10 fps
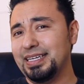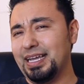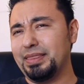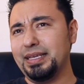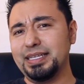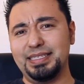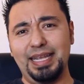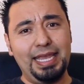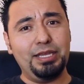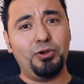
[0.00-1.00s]
I think it's an
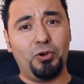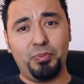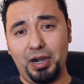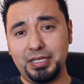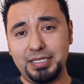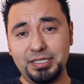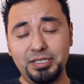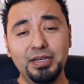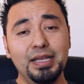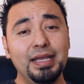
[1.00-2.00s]
8 core
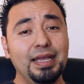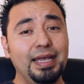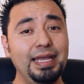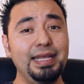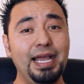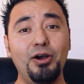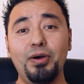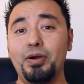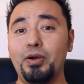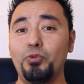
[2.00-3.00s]
processor.
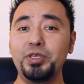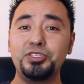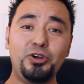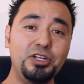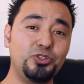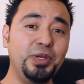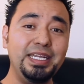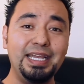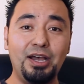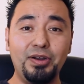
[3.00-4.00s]
Anyhow, we started
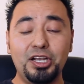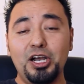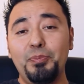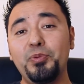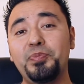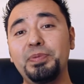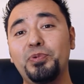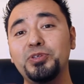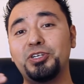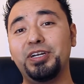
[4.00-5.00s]
tweeting out. A couple
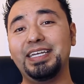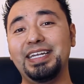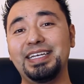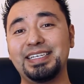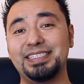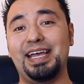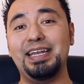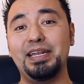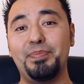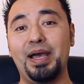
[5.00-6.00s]
people started getting
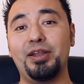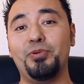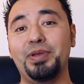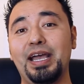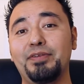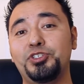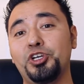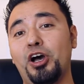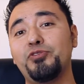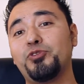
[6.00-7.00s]
excited about it. We have
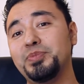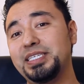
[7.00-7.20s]
John from